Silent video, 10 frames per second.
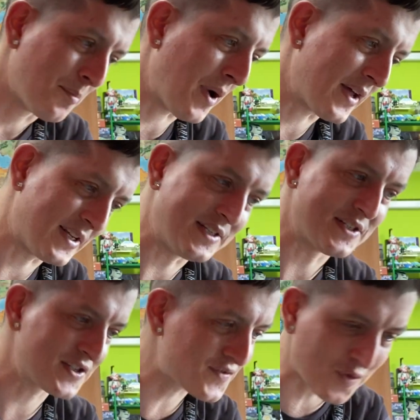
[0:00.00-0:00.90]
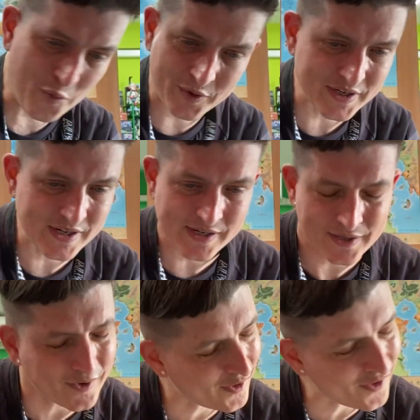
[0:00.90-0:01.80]
body
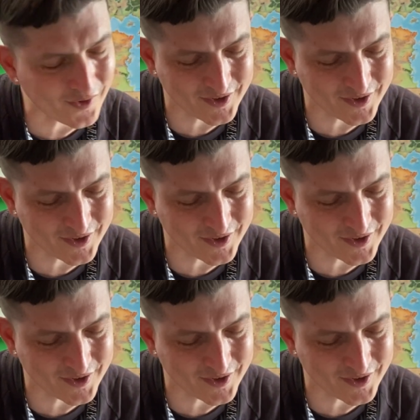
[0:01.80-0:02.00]
dysphoria, all